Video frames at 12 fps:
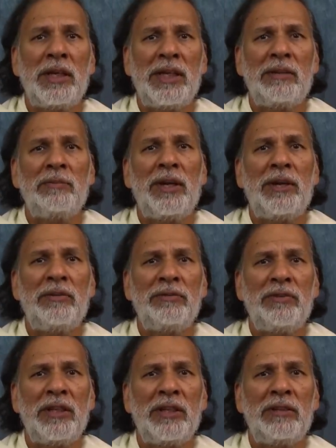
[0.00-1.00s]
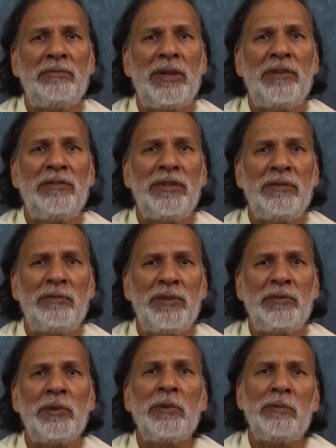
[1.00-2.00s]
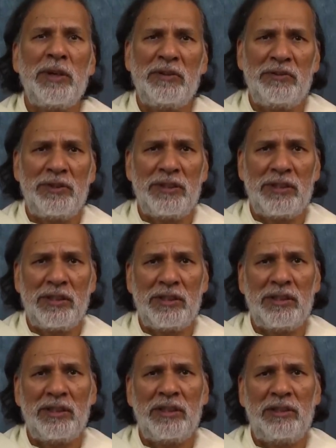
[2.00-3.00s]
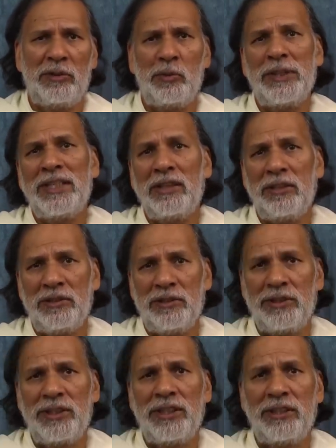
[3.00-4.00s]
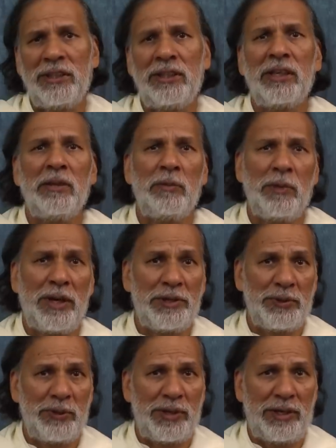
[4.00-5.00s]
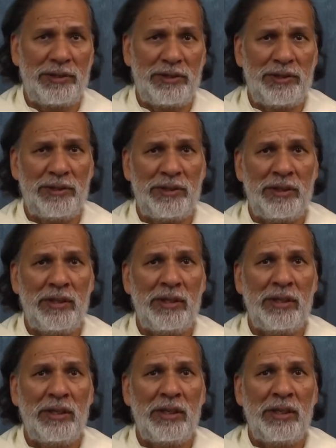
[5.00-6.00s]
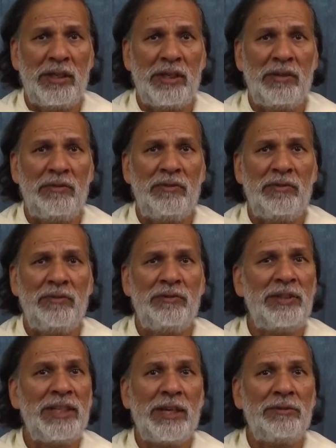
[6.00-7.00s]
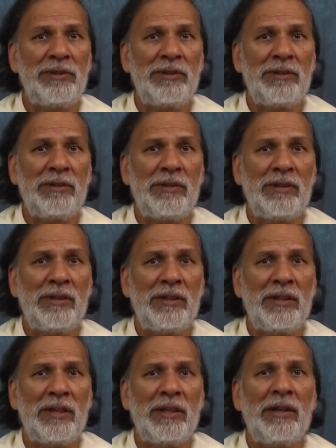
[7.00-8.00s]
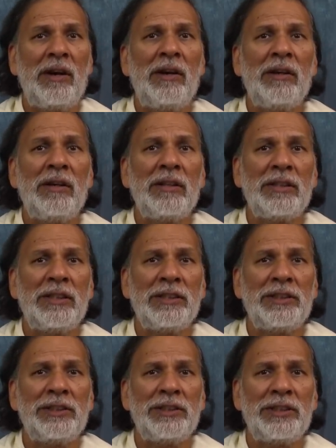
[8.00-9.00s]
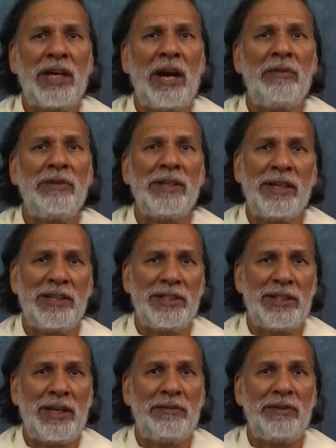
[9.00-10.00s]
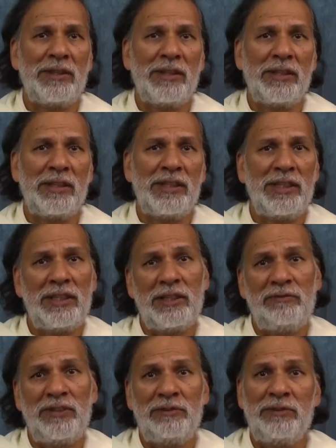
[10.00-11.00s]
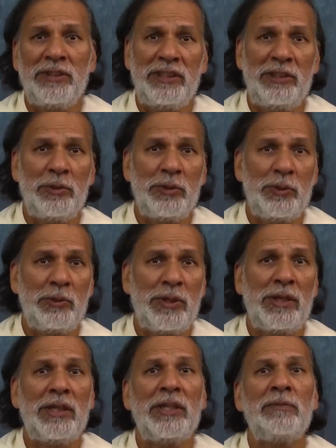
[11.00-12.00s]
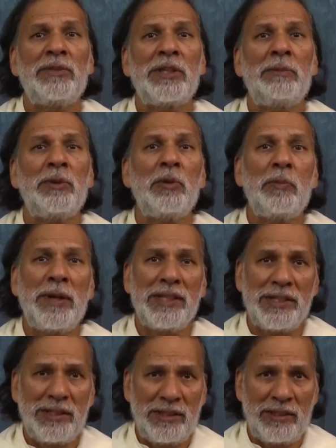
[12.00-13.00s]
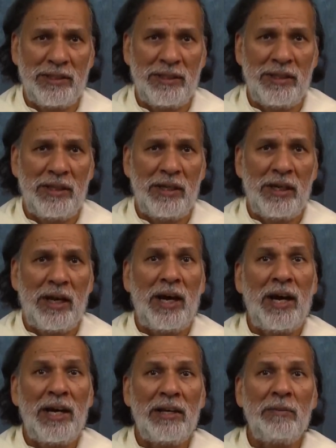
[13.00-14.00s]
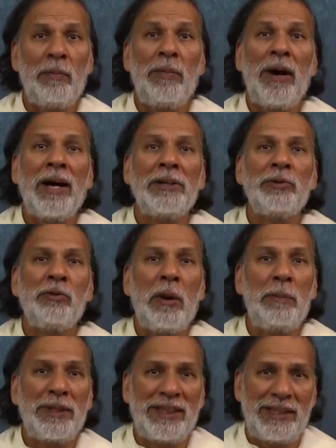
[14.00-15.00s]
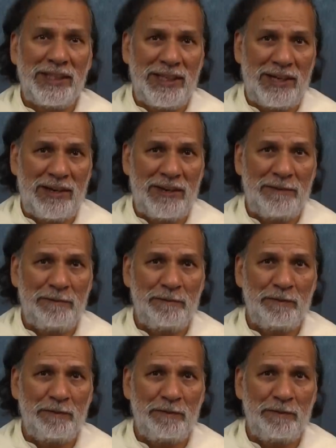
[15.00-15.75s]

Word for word: Like Mahav, uh, Mahavi, before Mahavira, the twenty-third Tirthankar Parshvanath, we never call the Shravak and Shravika. Either we were used to call them Samnopasak or Parshvapattika.